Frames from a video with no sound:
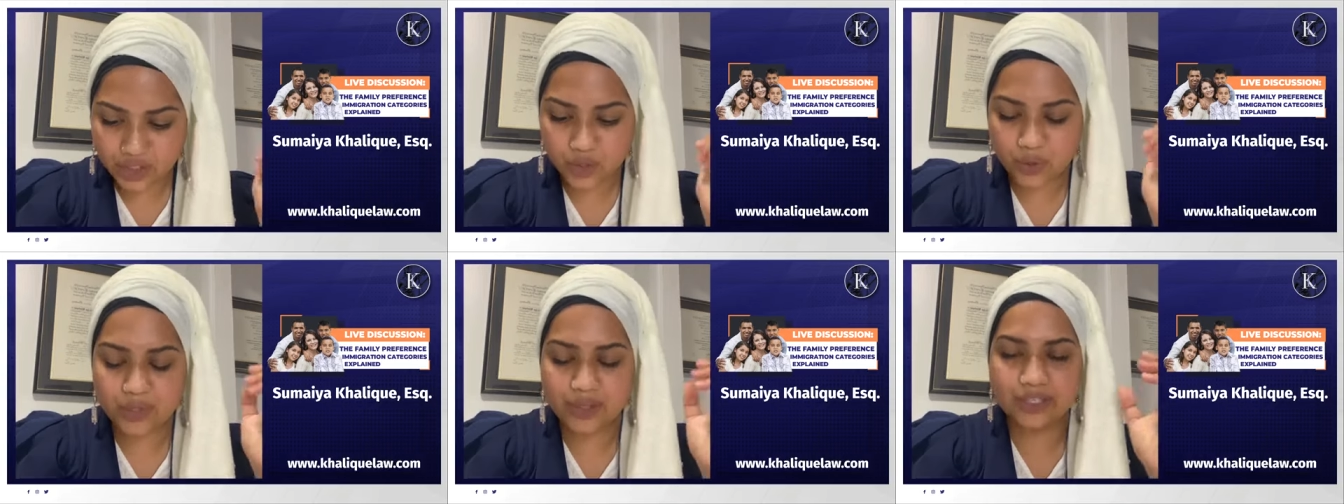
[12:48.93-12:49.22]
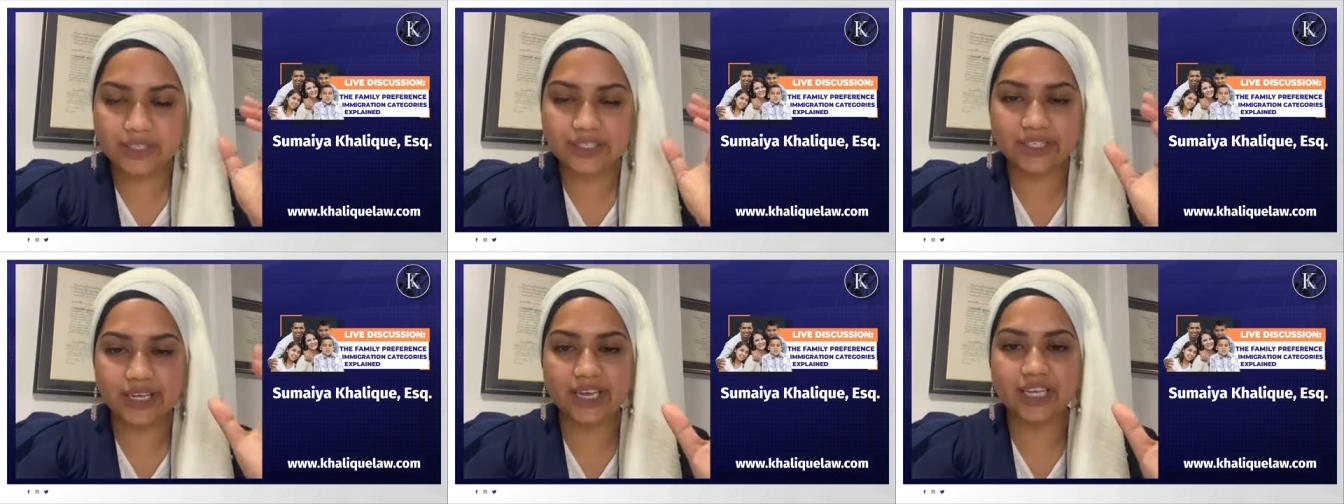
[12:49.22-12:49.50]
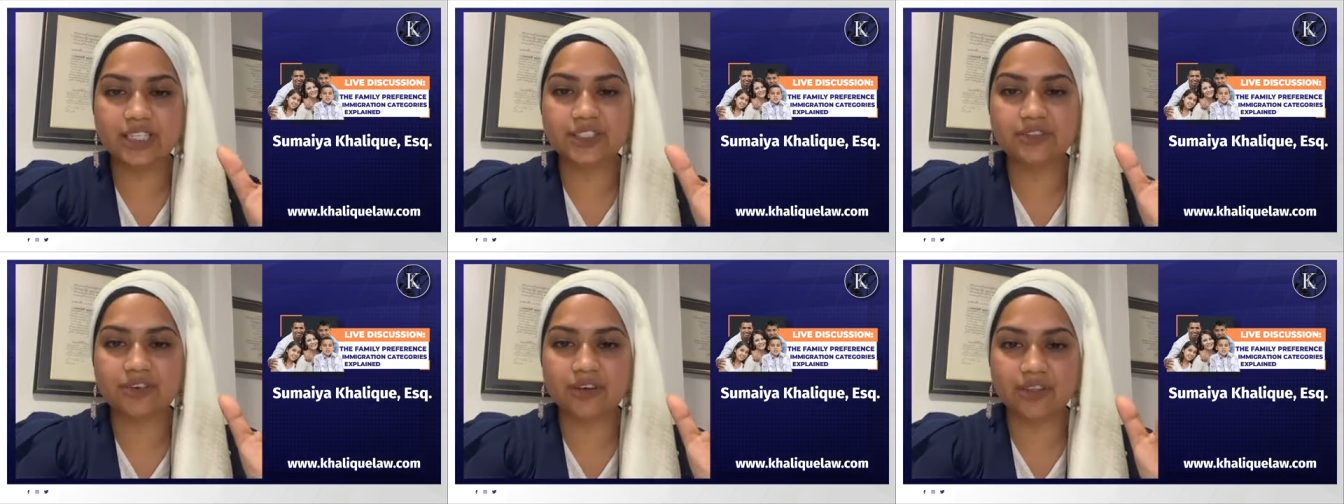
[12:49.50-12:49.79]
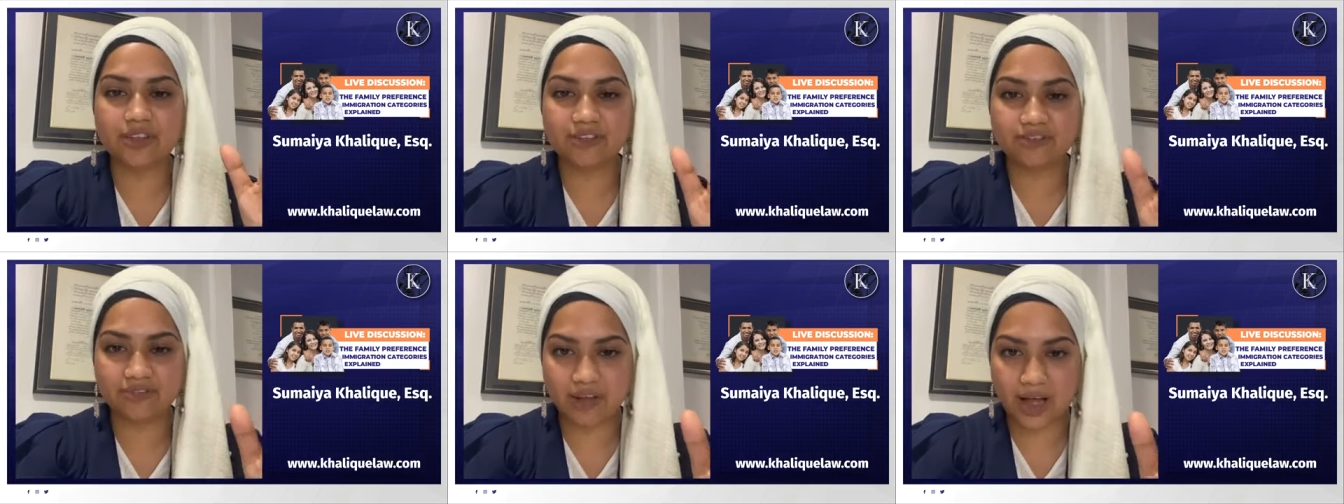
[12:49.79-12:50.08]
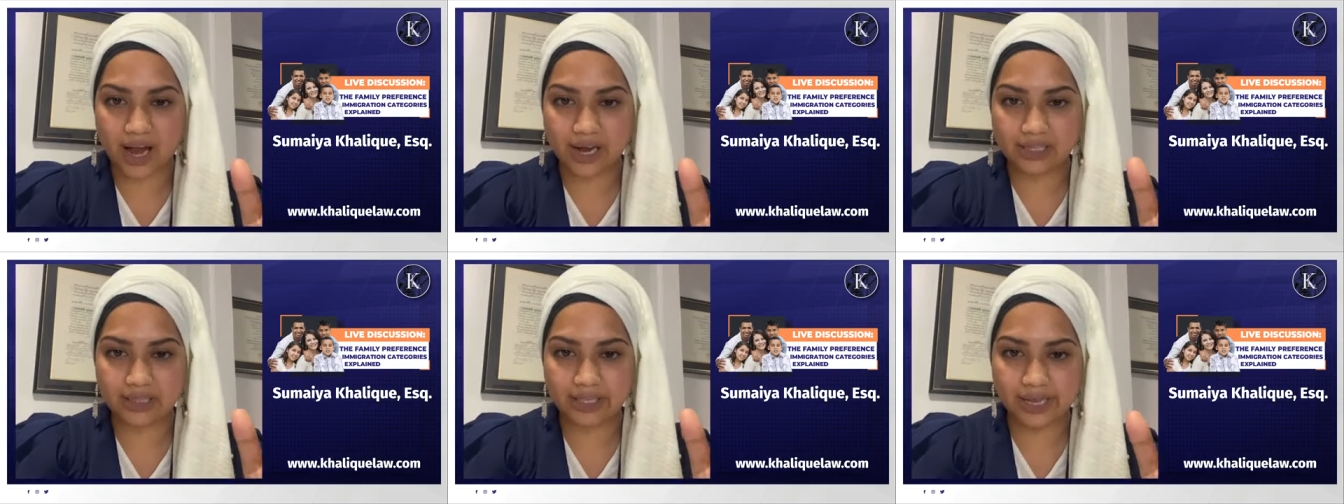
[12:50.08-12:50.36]
So the dates for the
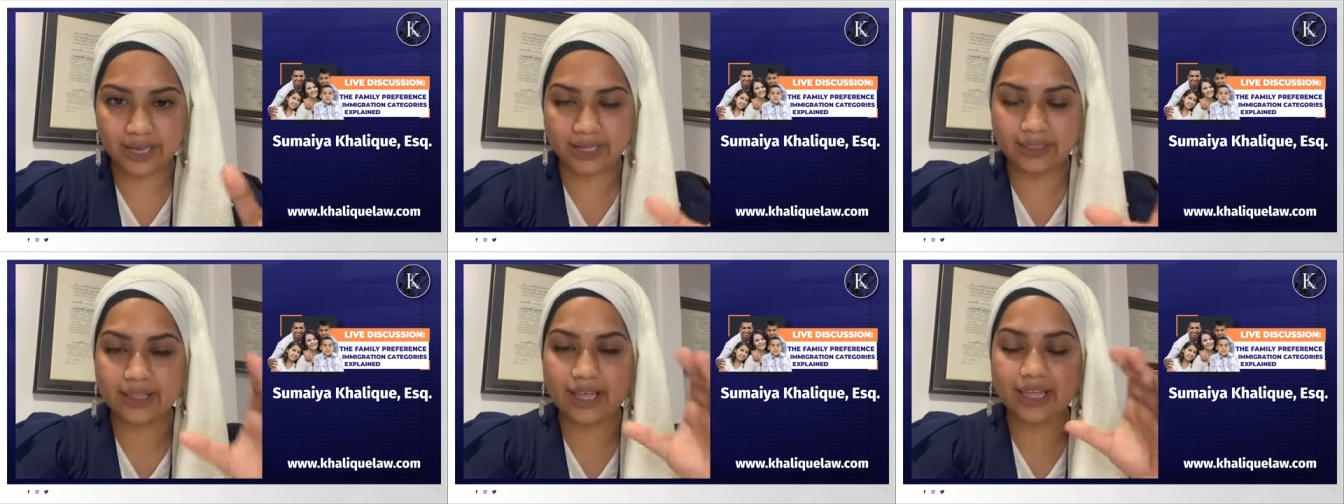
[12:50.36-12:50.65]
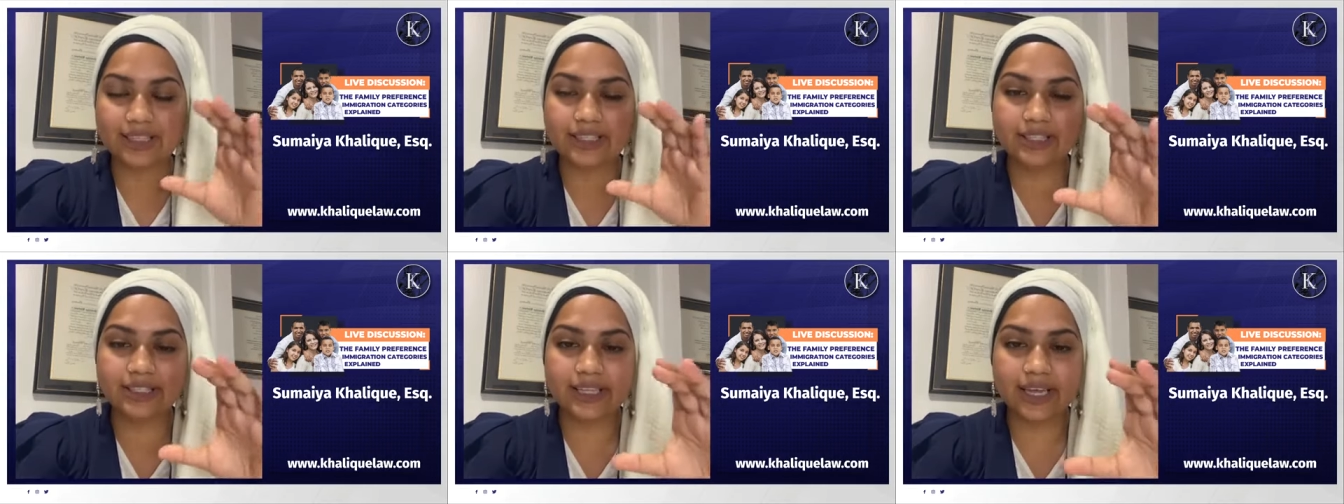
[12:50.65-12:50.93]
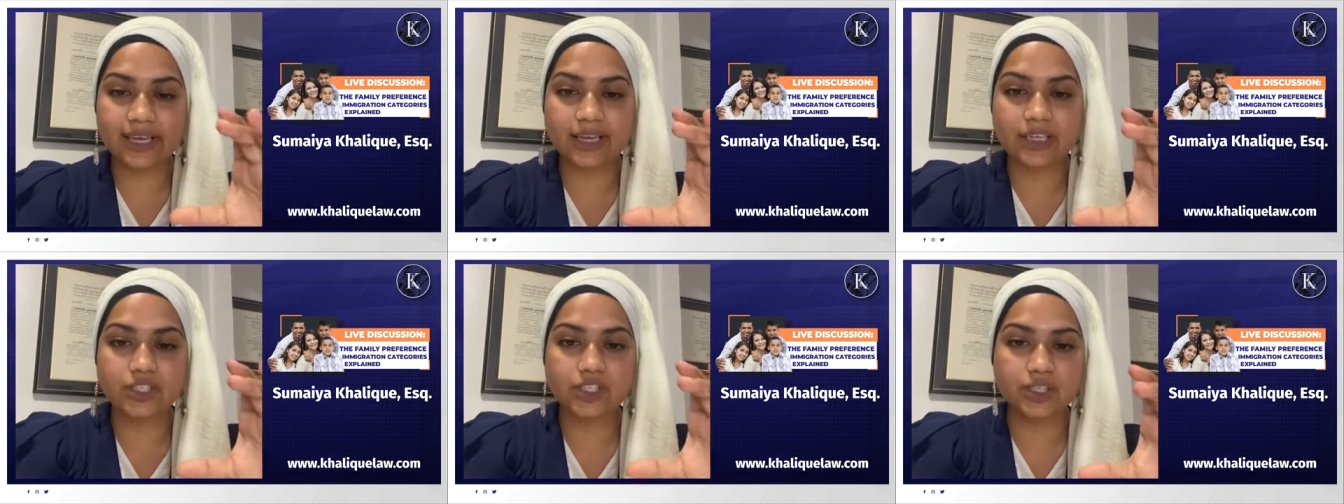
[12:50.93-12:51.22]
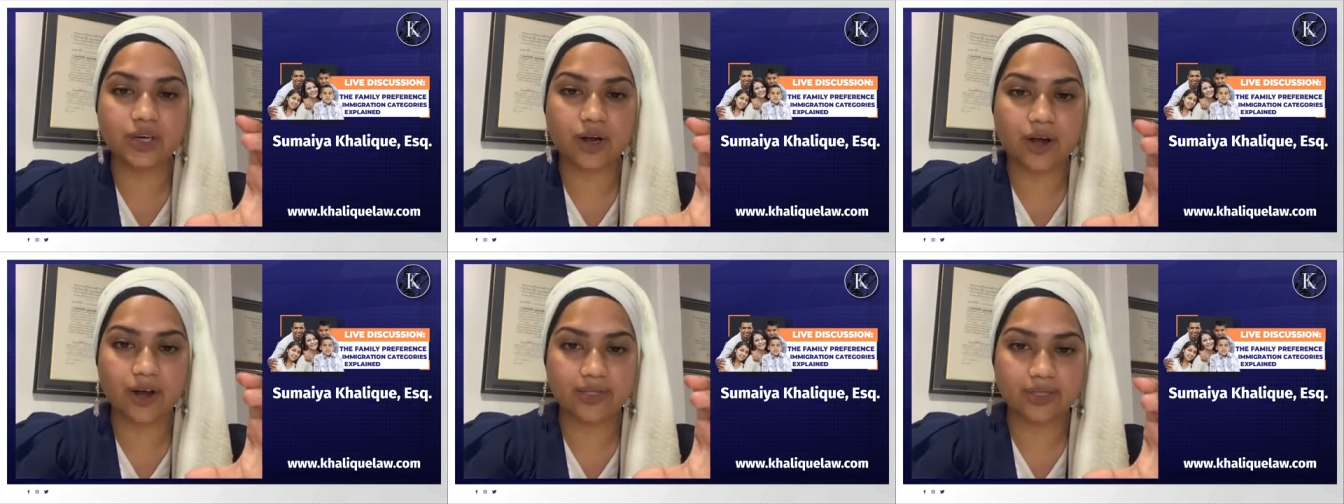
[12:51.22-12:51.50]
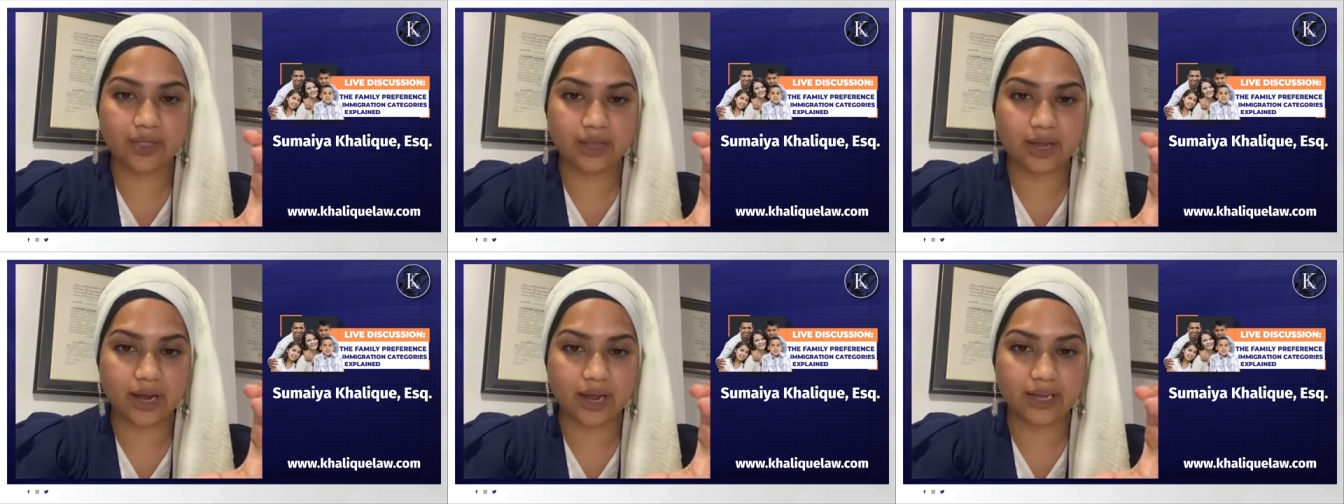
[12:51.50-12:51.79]
filing, that second
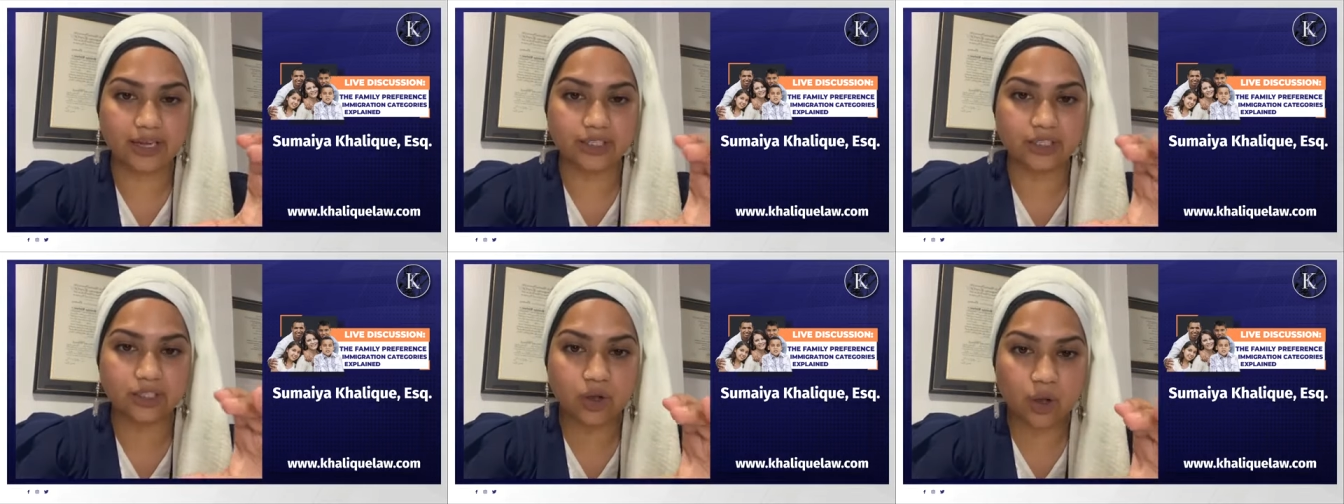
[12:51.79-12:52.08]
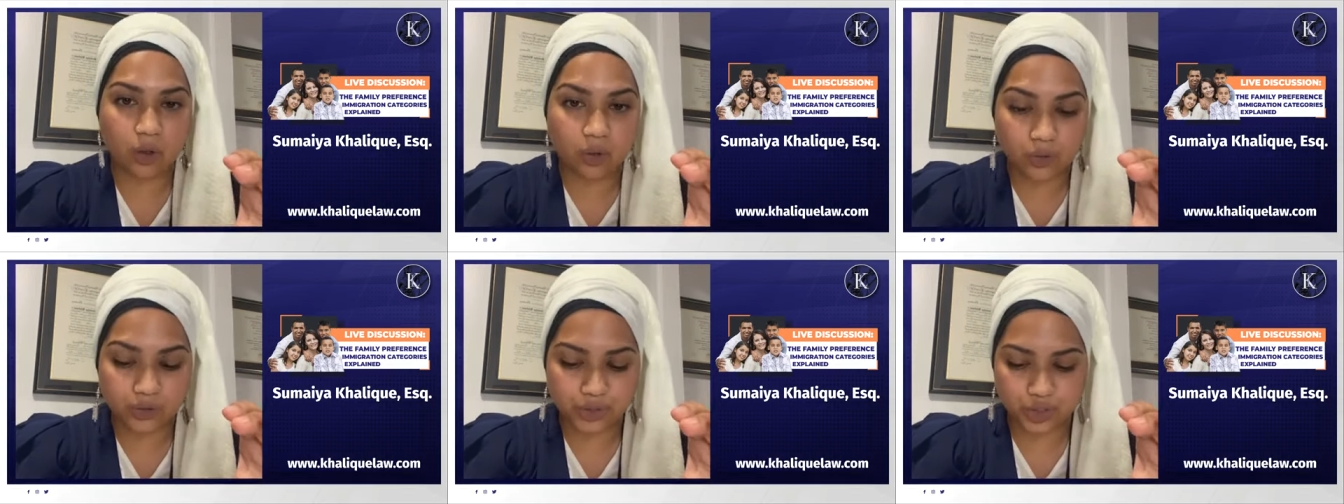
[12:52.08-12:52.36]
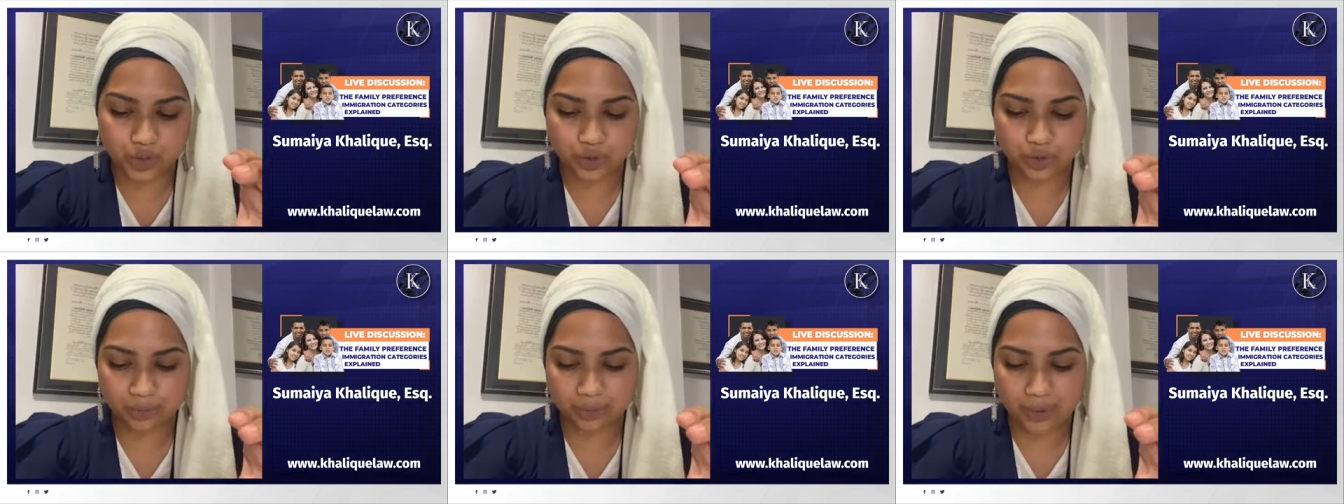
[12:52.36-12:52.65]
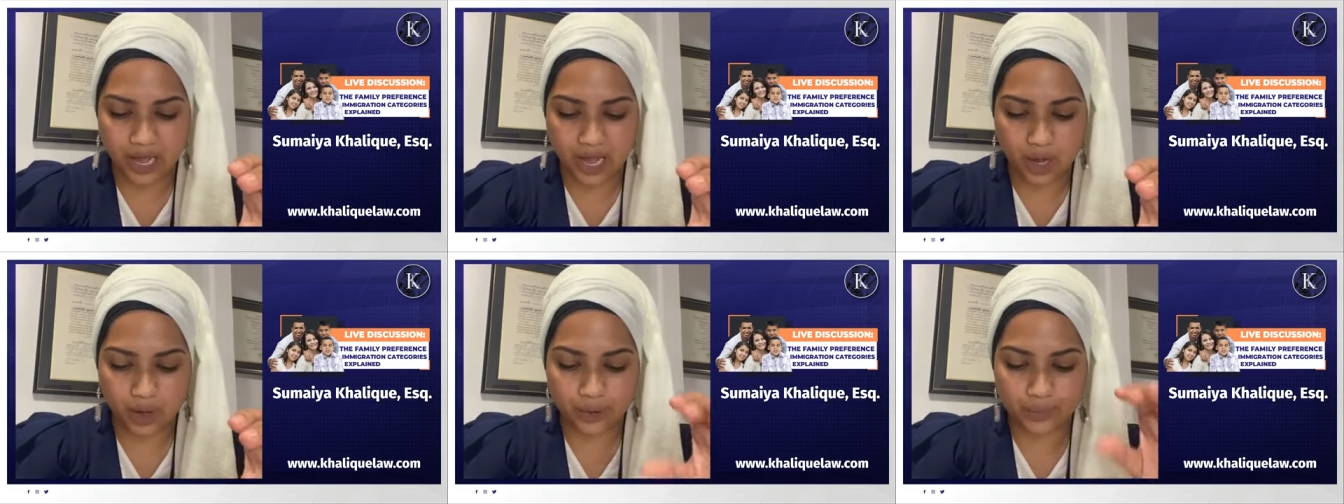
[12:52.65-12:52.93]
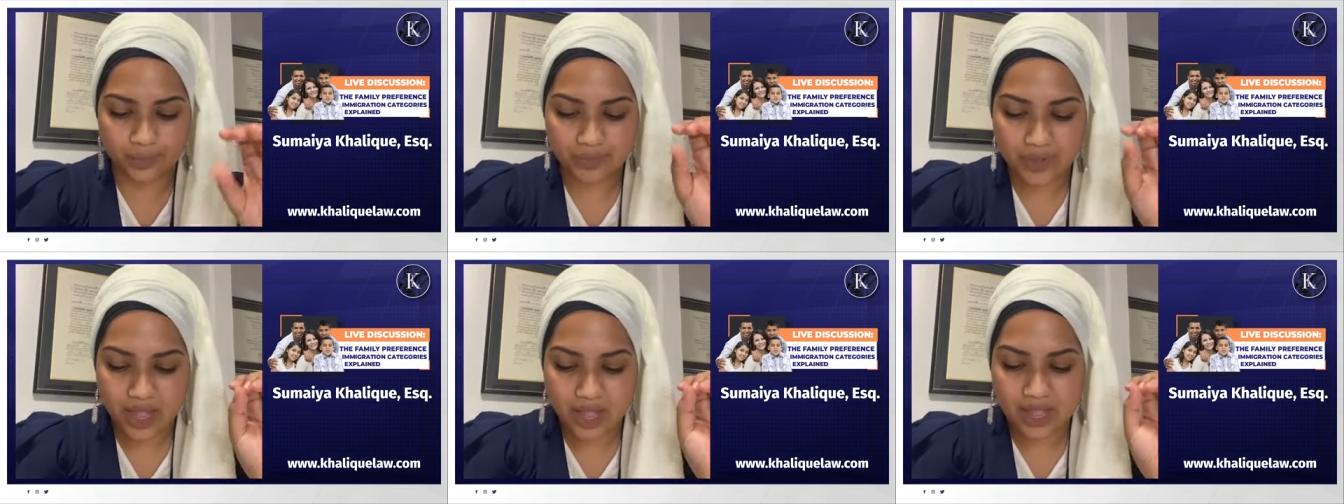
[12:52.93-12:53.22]
chart that I told you about,